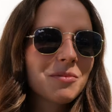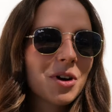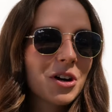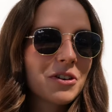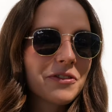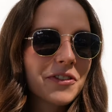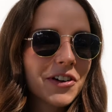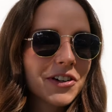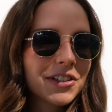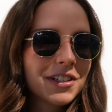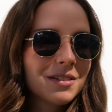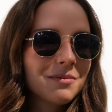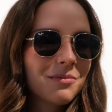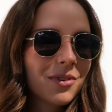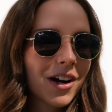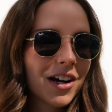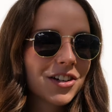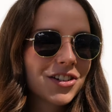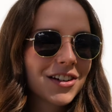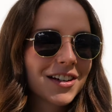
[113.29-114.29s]
Our first
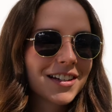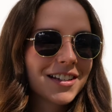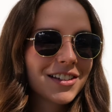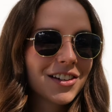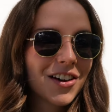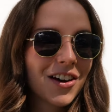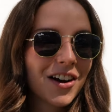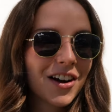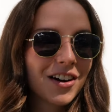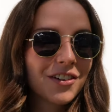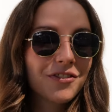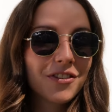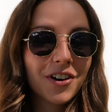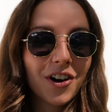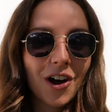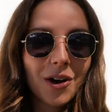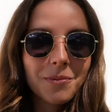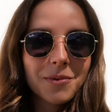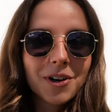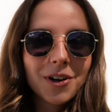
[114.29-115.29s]
impressions are
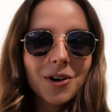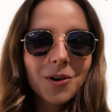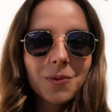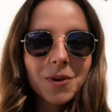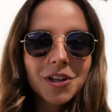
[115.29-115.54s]
phenomenal.